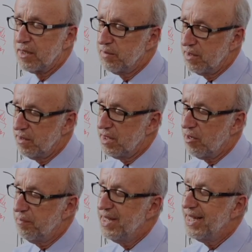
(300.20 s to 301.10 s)

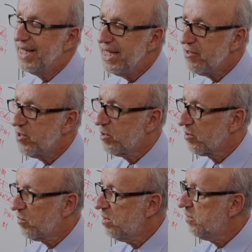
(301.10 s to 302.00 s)
but being easier
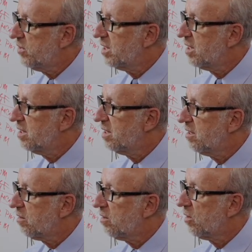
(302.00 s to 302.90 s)
is one thing.
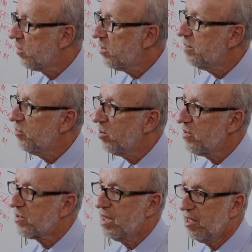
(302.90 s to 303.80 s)
Learning more that's going to